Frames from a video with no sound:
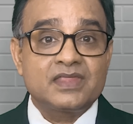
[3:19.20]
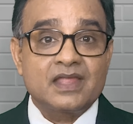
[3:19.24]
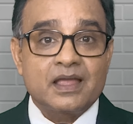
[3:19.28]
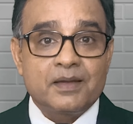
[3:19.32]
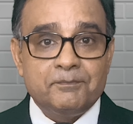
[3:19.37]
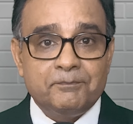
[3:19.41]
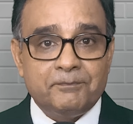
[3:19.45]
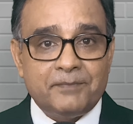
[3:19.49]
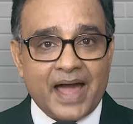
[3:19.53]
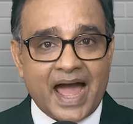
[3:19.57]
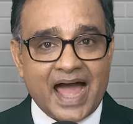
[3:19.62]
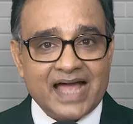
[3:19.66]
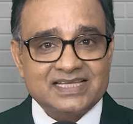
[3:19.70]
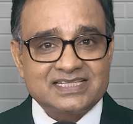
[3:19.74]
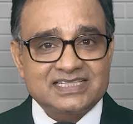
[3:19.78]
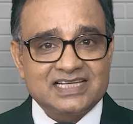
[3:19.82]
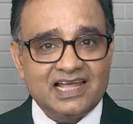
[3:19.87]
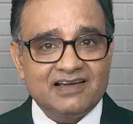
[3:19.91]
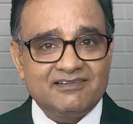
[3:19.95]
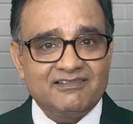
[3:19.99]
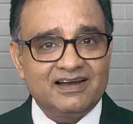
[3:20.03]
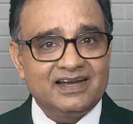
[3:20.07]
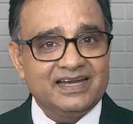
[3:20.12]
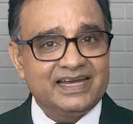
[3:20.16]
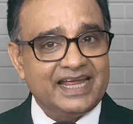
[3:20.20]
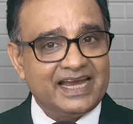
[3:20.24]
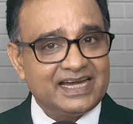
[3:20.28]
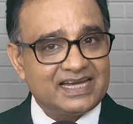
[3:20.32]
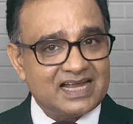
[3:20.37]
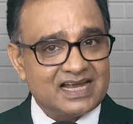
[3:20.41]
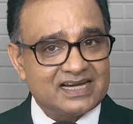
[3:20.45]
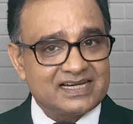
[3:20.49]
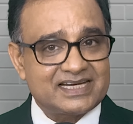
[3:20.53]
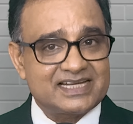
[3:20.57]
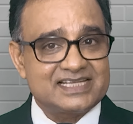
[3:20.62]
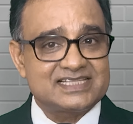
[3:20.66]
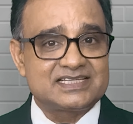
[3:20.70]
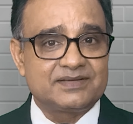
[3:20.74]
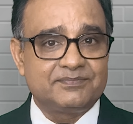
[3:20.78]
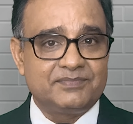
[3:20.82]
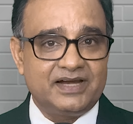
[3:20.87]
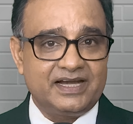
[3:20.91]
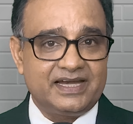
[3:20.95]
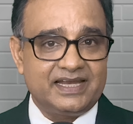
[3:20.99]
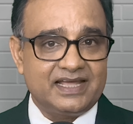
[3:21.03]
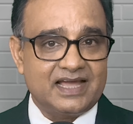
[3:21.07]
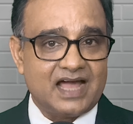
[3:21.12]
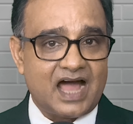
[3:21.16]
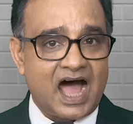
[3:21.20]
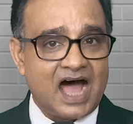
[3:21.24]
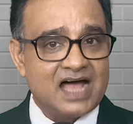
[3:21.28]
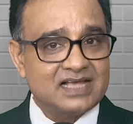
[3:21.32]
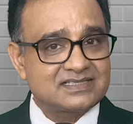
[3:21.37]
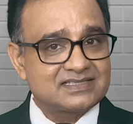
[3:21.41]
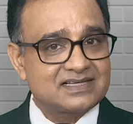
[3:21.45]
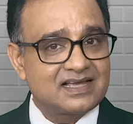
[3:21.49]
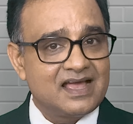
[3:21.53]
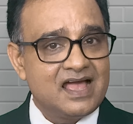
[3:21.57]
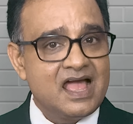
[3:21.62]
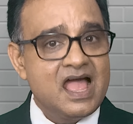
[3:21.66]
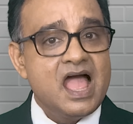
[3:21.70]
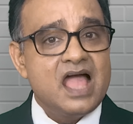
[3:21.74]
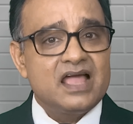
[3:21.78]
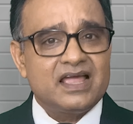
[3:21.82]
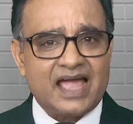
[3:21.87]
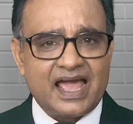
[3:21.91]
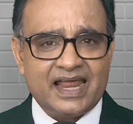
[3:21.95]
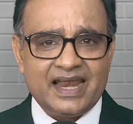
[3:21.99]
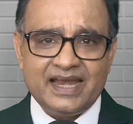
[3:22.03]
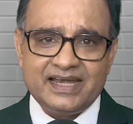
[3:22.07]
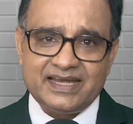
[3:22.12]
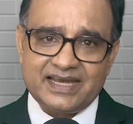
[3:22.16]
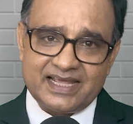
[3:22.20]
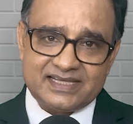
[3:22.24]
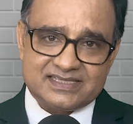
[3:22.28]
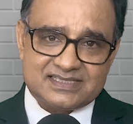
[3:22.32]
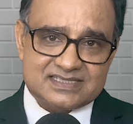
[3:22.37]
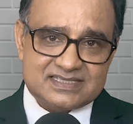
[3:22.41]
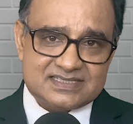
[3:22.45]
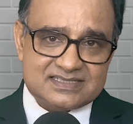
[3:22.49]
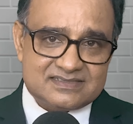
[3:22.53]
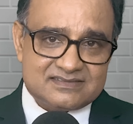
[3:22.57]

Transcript: Batch level data traceability. Ask, can I trace